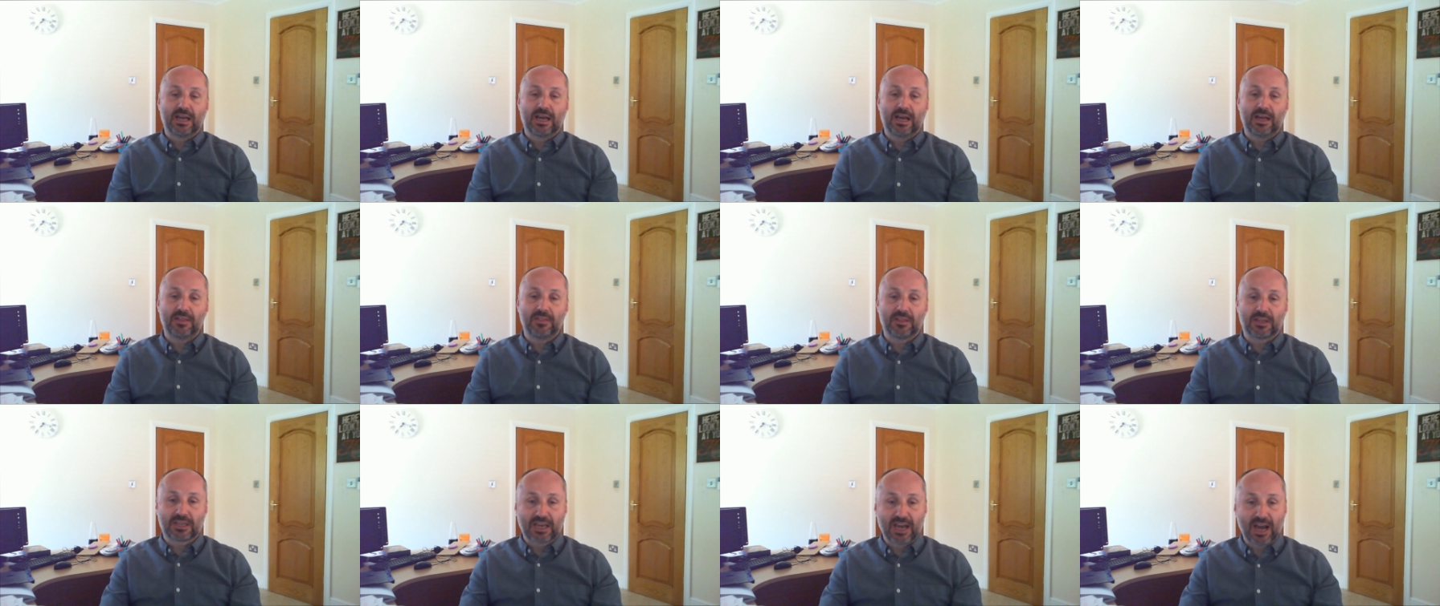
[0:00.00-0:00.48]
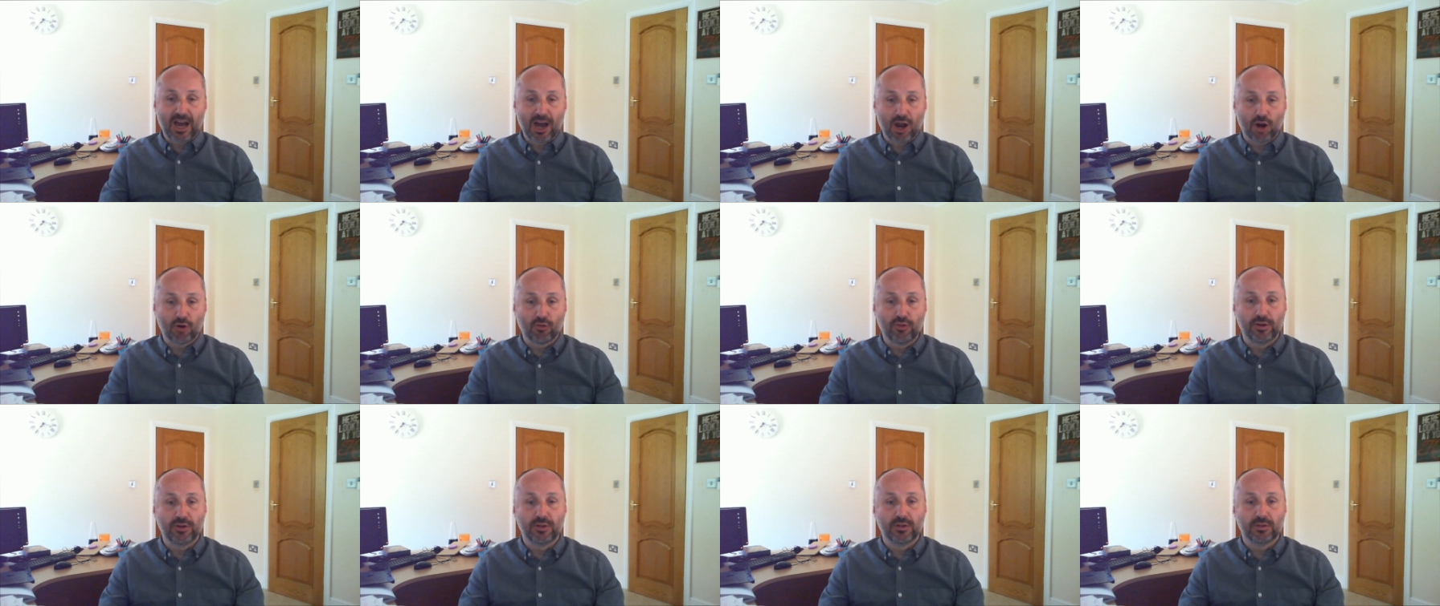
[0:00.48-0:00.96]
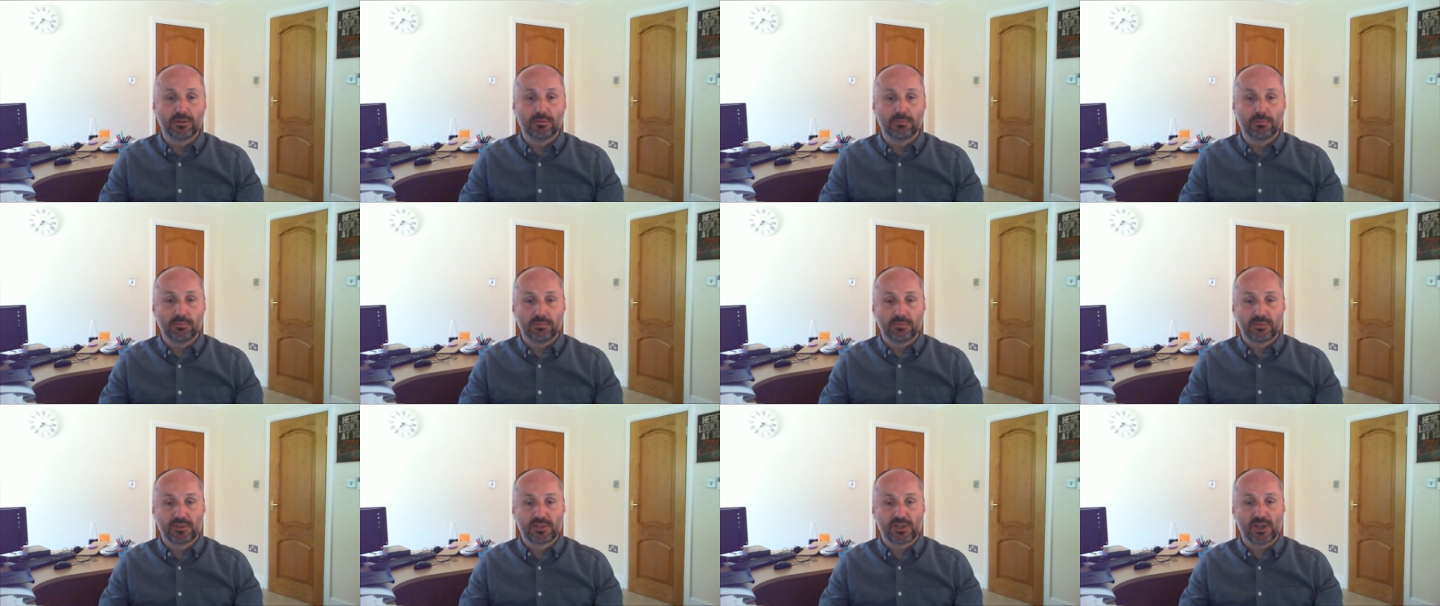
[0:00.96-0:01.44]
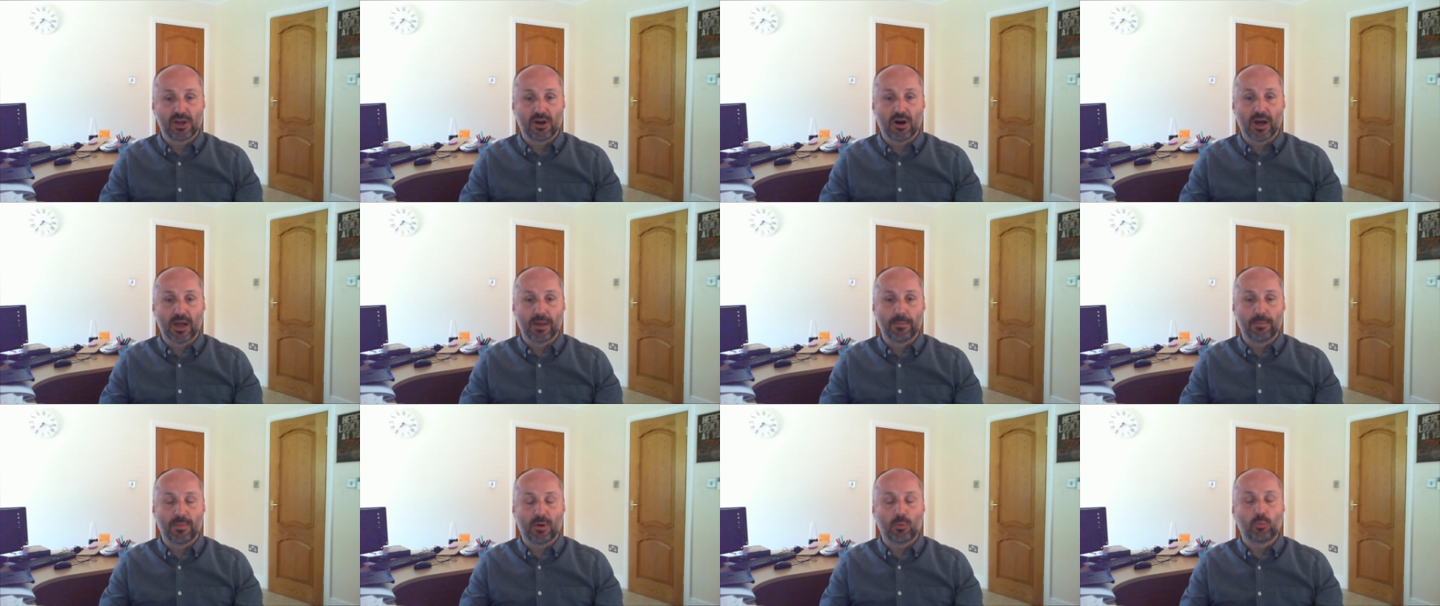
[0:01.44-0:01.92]
at the current
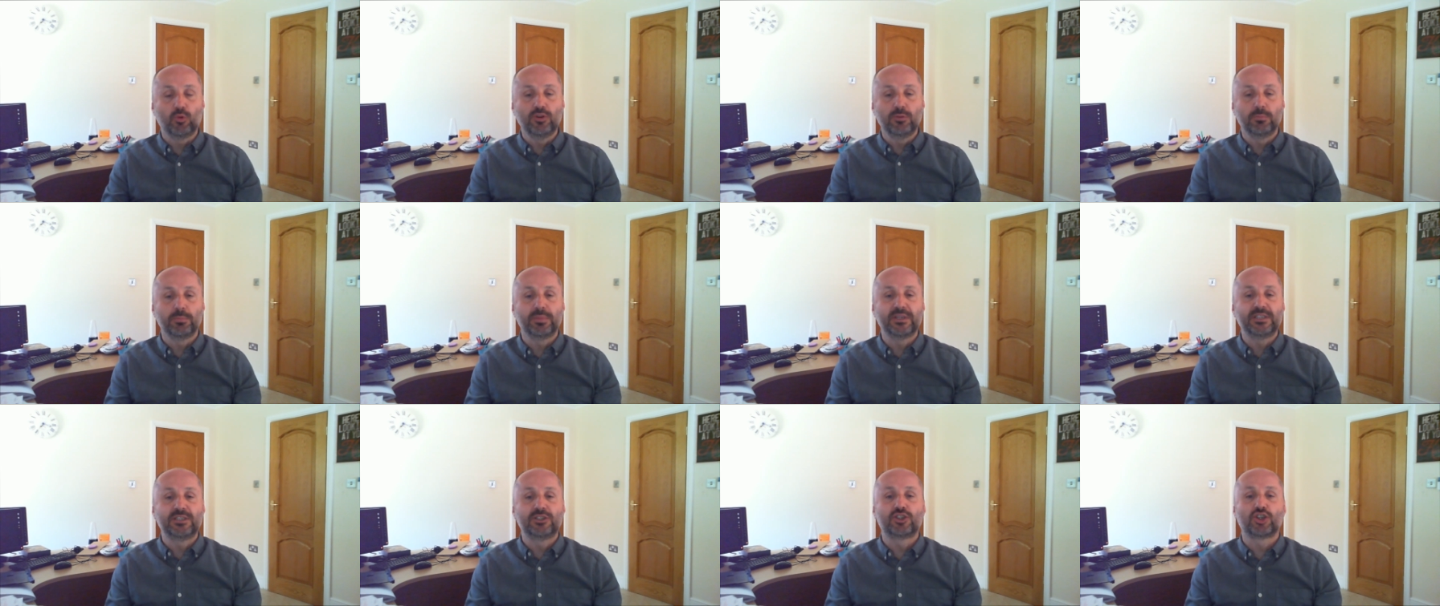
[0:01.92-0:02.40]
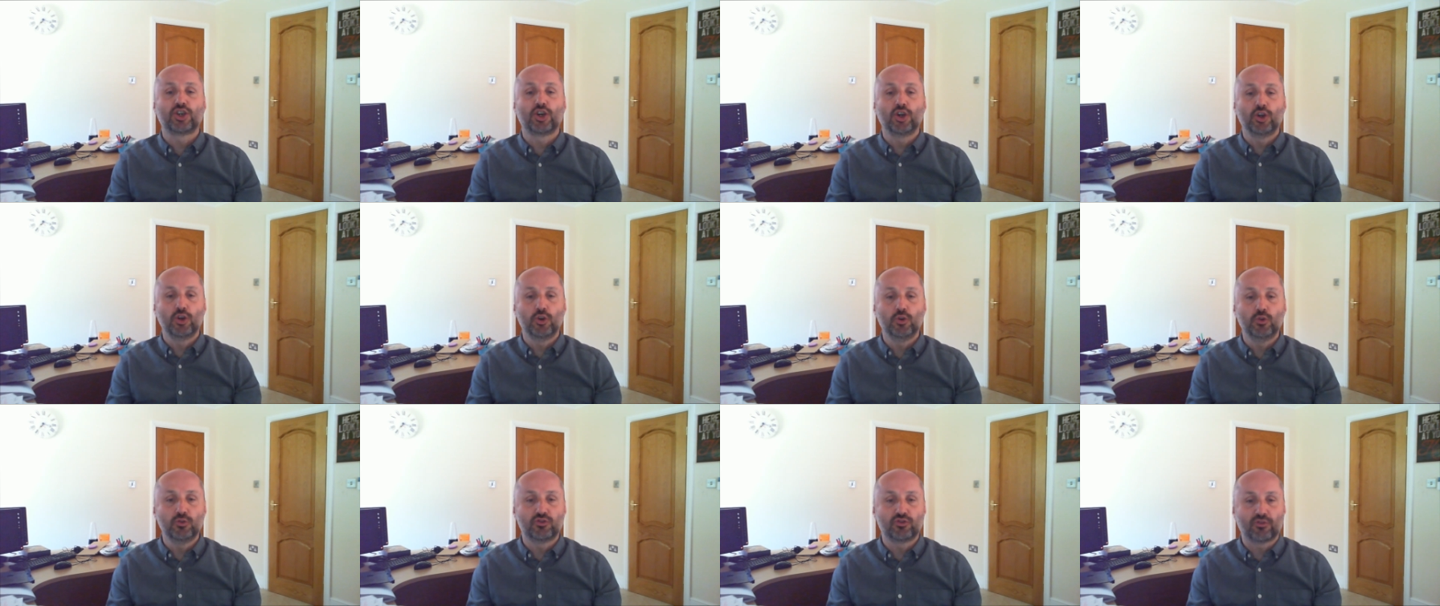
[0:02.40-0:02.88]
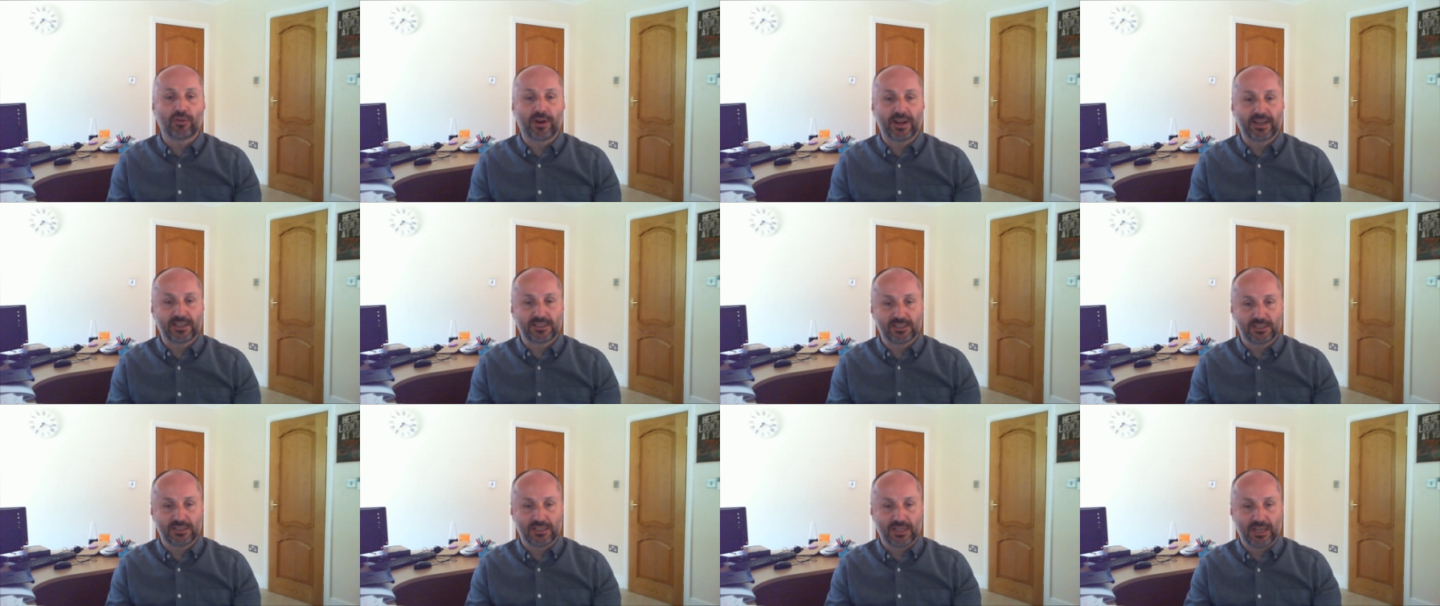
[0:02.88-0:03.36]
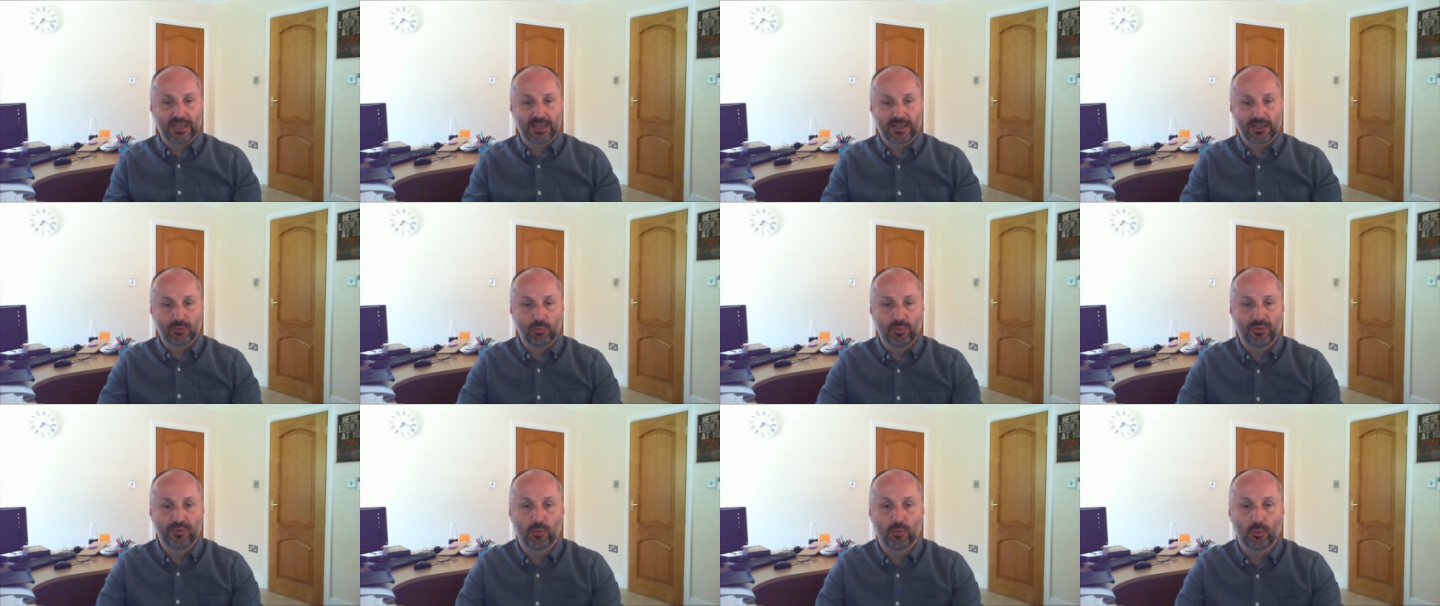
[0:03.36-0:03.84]
time, I wouldn't be too drastic
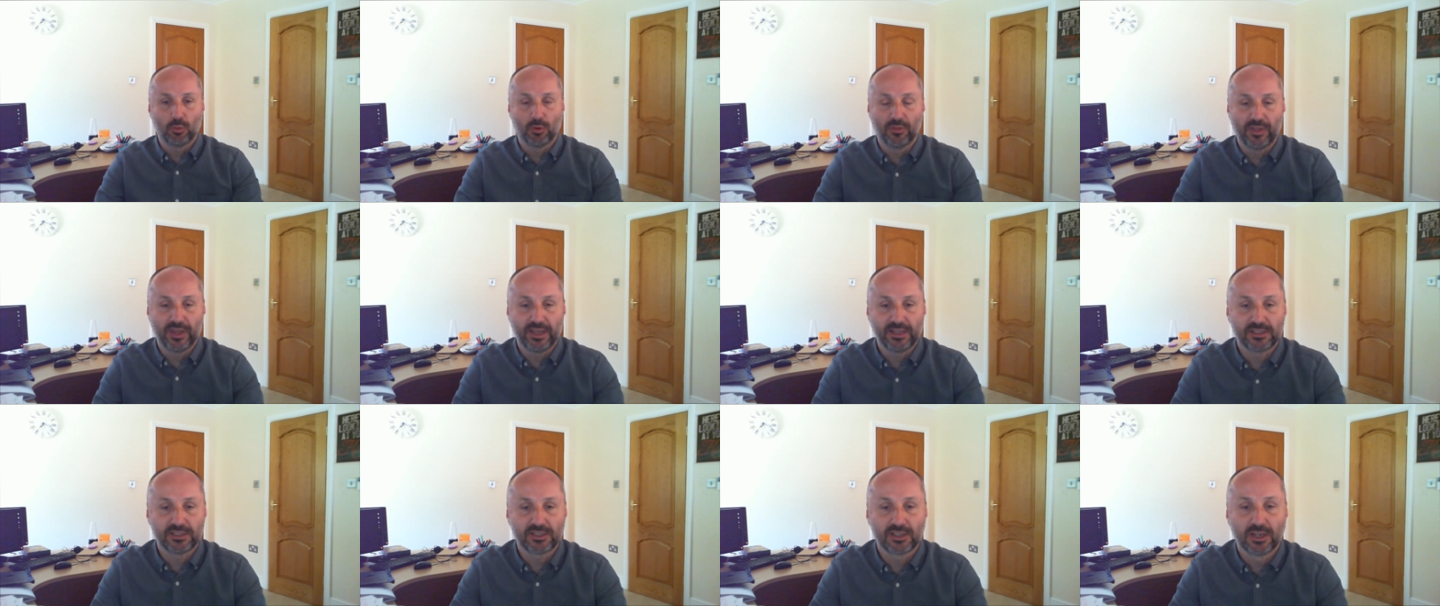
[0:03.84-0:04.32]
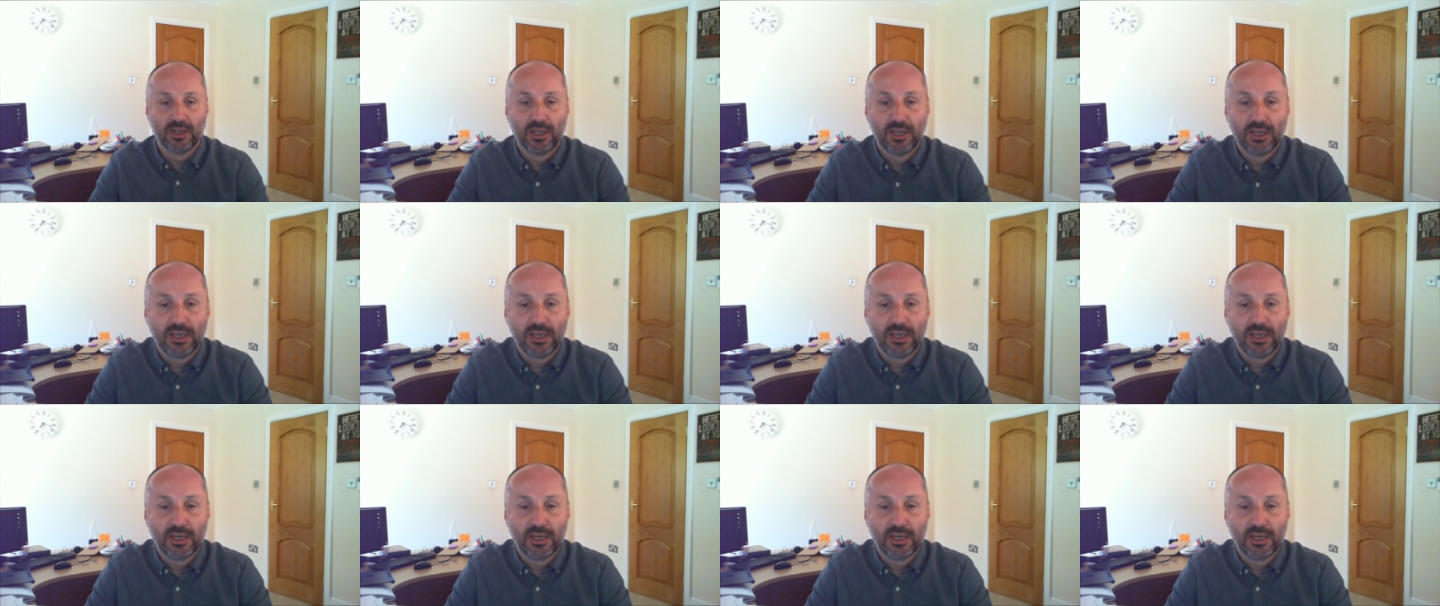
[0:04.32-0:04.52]
with all of this.